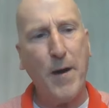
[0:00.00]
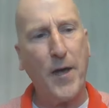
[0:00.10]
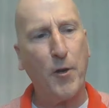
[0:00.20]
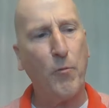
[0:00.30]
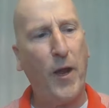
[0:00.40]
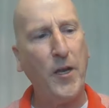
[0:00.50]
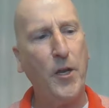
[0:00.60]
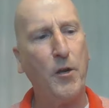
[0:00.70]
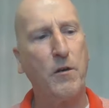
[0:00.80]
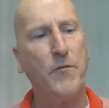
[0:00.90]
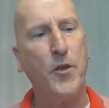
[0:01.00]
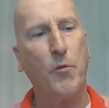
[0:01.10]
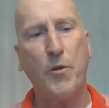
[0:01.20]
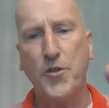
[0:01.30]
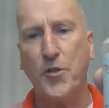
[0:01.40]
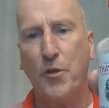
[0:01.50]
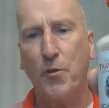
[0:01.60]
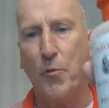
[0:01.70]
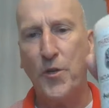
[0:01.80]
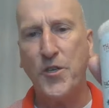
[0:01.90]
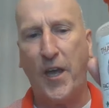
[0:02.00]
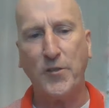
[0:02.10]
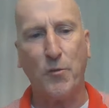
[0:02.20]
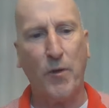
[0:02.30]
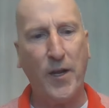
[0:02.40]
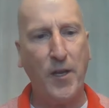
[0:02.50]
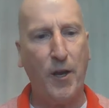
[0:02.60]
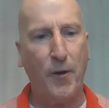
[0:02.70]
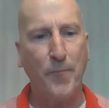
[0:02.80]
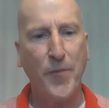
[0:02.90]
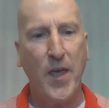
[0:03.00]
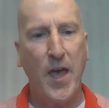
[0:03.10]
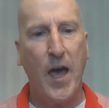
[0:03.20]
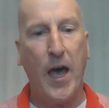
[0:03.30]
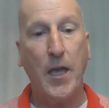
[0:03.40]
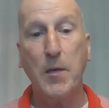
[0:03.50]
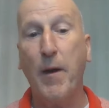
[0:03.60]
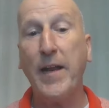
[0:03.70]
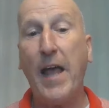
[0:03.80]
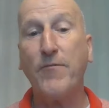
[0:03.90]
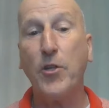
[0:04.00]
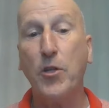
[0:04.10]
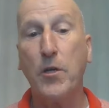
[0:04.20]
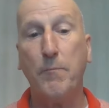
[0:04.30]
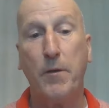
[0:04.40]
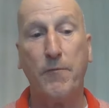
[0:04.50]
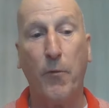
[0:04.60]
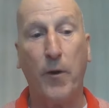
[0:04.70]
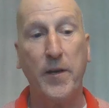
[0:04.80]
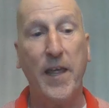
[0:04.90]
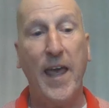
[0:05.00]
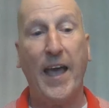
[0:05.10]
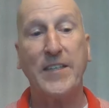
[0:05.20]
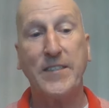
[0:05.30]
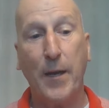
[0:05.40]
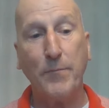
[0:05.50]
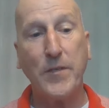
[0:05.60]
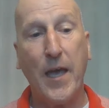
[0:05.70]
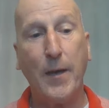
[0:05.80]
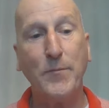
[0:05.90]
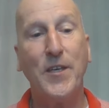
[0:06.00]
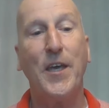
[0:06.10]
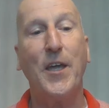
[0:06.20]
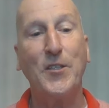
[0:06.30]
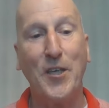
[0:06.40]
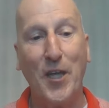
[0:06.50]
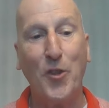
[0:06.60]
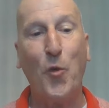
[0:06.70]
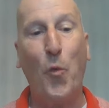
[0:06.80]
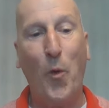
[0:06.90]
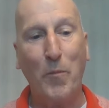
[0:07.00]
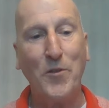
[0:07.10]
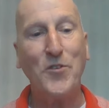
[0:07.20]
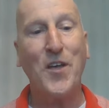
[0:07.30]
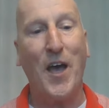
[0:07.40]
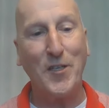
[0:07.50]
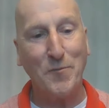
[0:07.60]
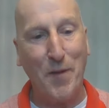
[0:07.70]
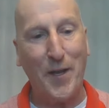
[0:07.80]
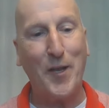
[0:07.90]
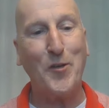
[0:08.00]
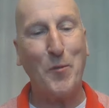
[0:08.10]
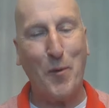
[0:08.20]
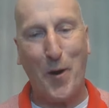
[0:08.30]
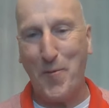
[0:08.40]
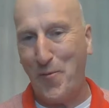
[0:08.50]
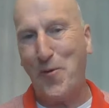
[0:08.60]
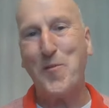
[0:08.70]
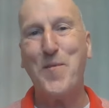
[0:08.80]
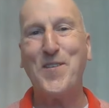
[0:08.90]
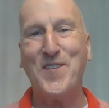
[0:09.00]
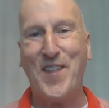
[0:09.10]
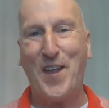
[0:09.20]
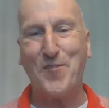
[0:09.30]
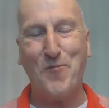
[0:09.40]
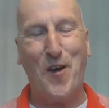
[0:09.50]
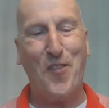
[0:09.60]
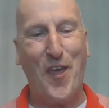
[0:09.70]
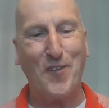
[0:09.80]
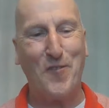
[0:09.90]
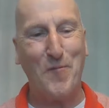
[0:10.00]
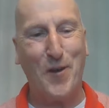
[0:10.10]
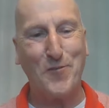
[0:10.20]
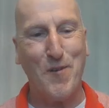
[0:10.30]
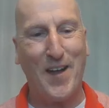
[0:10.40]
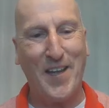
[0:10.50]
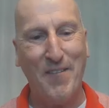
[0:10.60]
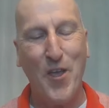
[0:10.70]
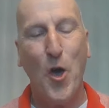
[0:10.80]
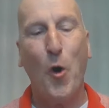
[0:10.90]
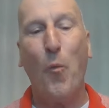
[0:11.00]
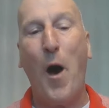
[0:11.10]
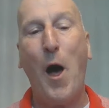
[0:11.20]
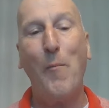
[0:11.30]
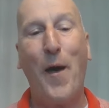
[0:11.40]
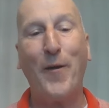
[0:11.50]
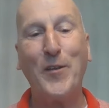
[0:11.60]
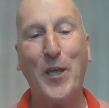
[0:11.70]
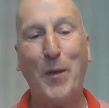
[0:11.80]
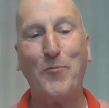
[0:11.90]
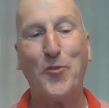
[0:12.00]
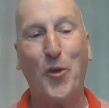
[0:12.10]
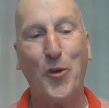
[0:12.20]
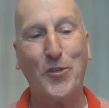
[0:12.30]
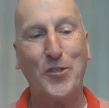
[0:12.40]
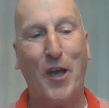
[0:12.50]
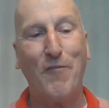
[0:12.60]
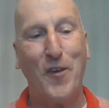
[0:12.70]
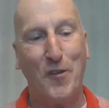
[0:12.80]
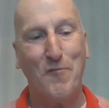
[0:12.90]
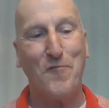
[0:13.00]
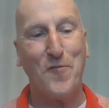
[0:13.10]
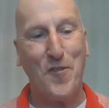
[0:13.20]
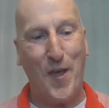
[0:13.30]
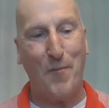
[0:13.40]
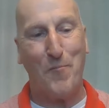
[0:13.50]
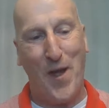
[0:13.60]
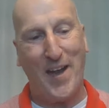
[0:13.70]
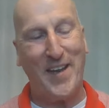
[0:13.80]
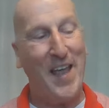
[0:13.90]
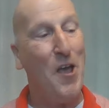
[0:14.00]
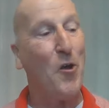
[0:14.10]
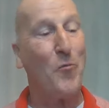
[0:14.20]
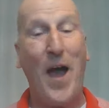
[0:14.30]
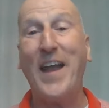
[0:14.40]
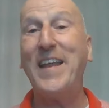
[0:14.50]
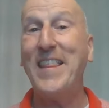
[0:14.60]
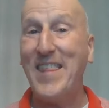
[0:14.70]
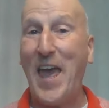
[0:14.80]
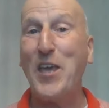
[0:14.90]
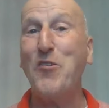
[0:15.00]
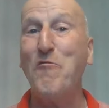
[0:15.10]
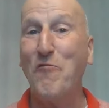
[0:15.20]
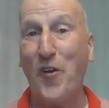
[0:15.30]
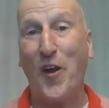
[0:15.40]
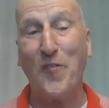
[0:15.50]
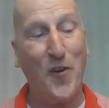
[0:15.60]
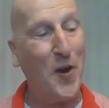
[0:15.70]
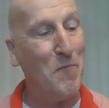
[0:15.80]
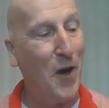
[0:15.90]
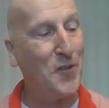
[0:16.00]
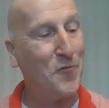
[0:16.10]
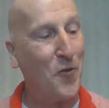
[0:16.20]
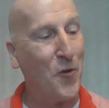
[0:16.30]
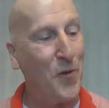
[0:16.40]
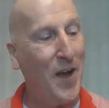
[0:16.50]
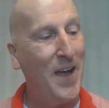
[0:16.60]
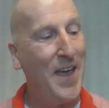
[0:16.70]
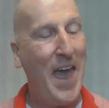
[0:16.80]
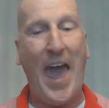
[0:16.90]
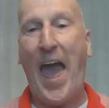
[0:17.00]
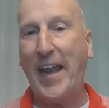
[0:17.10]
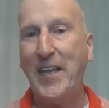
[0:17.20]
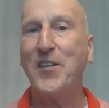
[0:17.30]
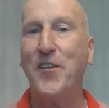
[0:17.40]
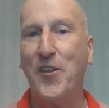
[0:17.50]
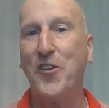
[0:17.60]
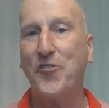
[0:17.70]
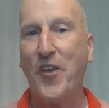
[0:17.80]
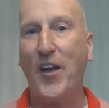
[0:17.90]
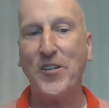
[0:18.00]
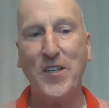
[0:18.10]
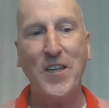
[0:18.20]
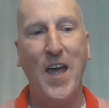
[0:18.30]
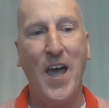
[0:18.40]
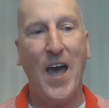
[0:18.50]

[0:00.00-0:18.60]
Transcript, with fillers: bottle right here of the original witch hazel right here. You might have to look a bit for it, as sometimes it's in the women's cosmetic department. Well, we mentioned that as well. Thanks very much, Rodney. Walmart keeps the good stuff hidden for them, Rodney. Rodney, thank you very, very much for adding to the discussion.